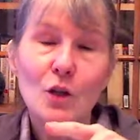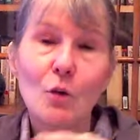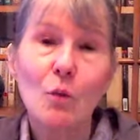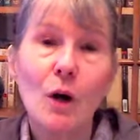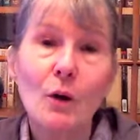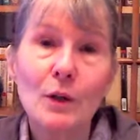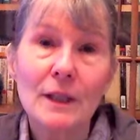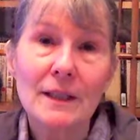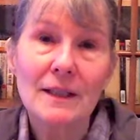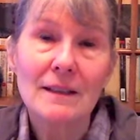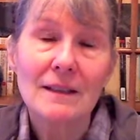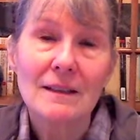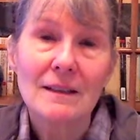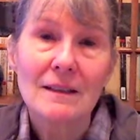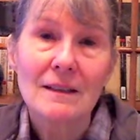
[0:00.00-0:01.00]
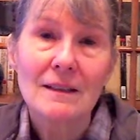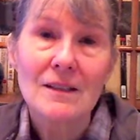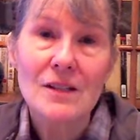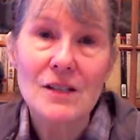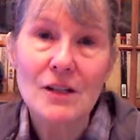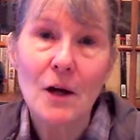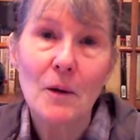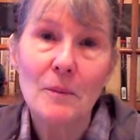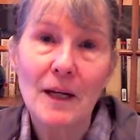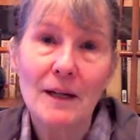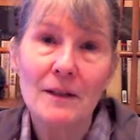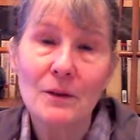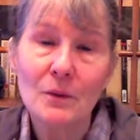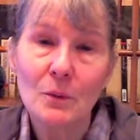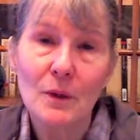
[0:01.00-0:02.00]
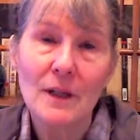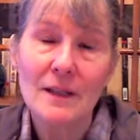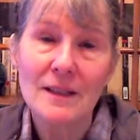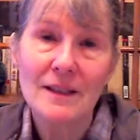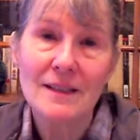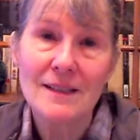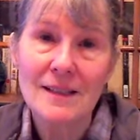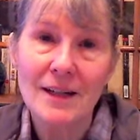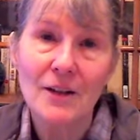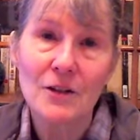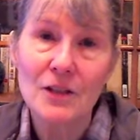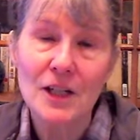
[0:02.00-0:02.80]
quoted Psalm 91 the entire